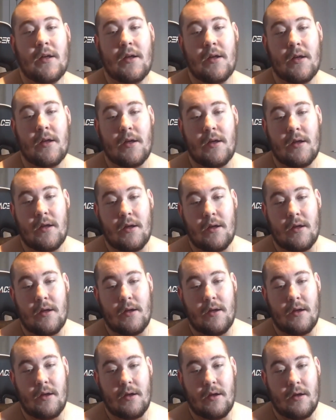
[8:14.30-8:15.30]

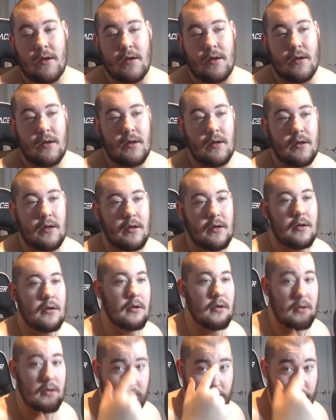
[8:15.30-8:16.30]
(silence)